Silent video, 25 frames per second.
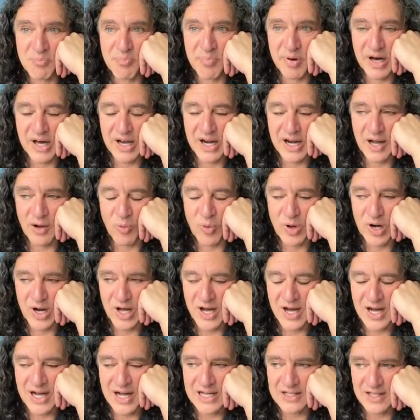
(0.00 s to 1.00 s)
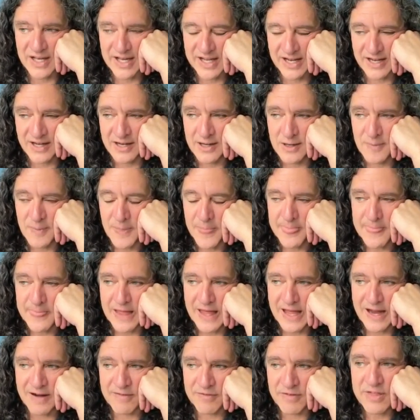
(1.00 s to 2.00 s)
but i want to highlight it
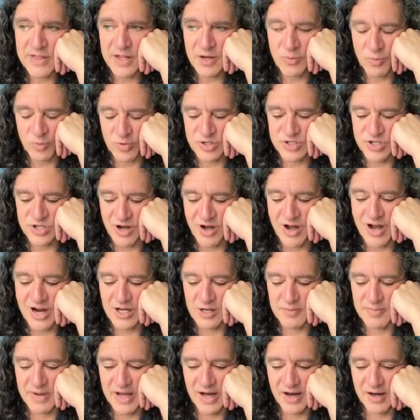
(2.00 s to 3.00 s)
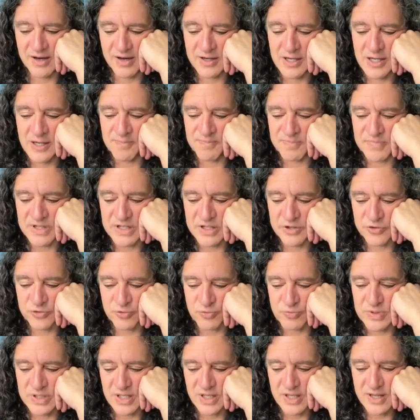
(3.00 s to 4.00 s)
everything we're talking about is
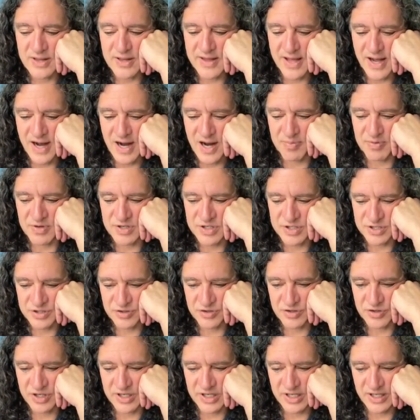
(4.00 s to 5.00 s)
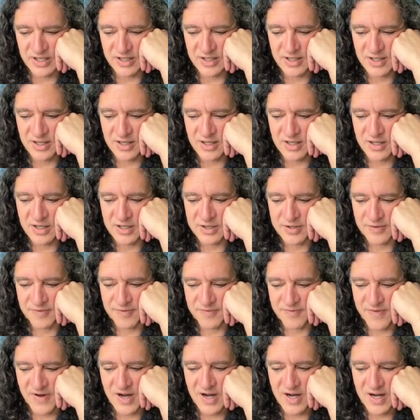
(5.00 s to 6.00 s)
really the opportunity to
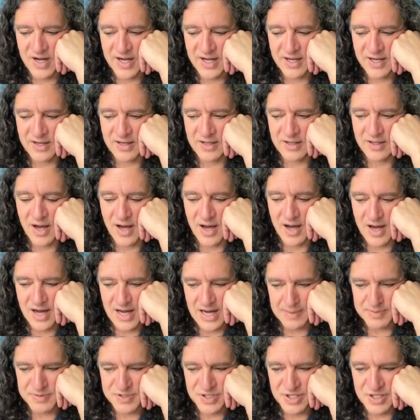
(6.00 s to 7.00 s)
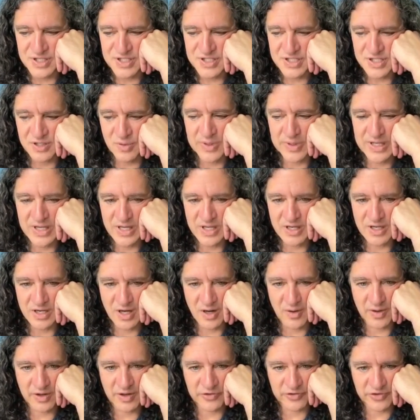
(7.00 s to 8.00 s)
find options that we didn't
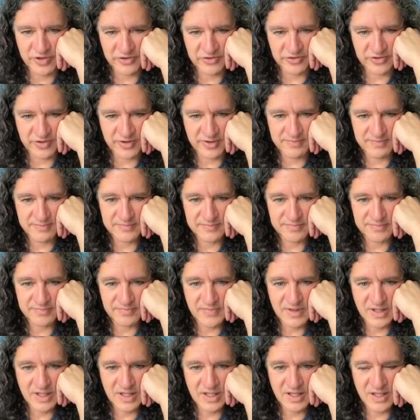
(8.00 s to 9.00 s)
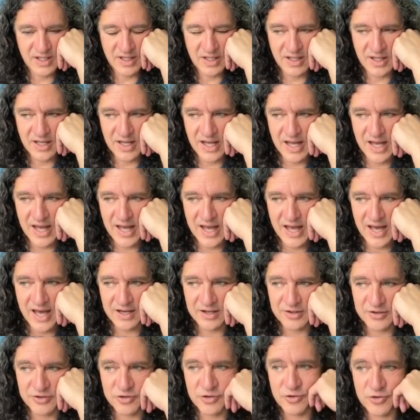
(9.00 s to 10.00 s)
know existed
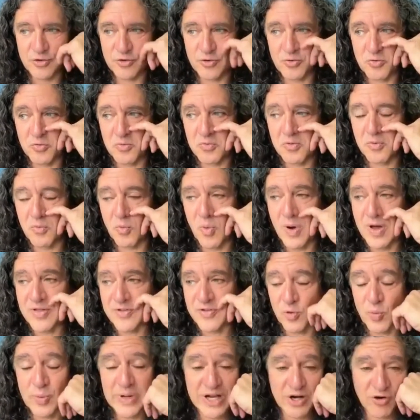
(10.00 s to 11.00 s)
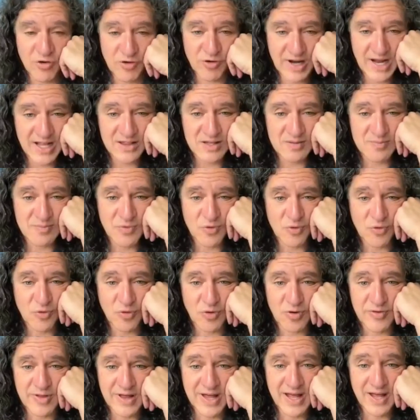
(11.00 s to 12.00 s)
and to whether we create them
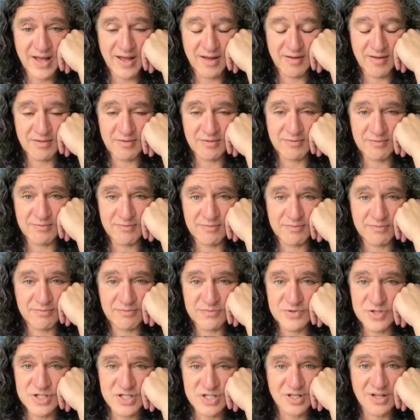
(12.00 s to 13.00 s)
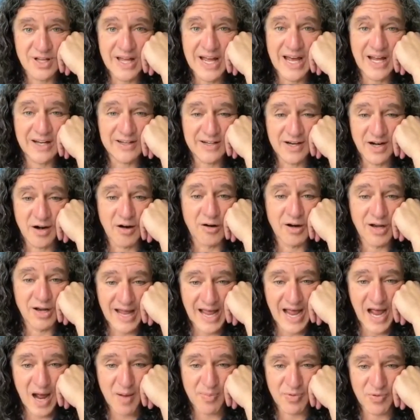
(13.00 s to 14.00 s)
or they just land in our
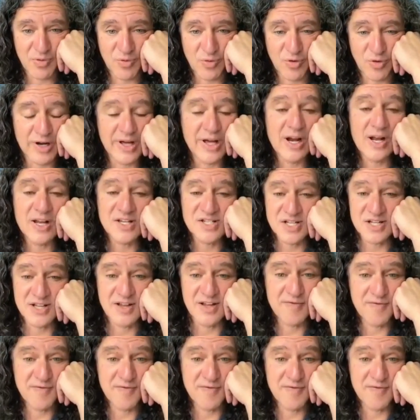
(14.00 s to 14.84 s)
lap or hit us in the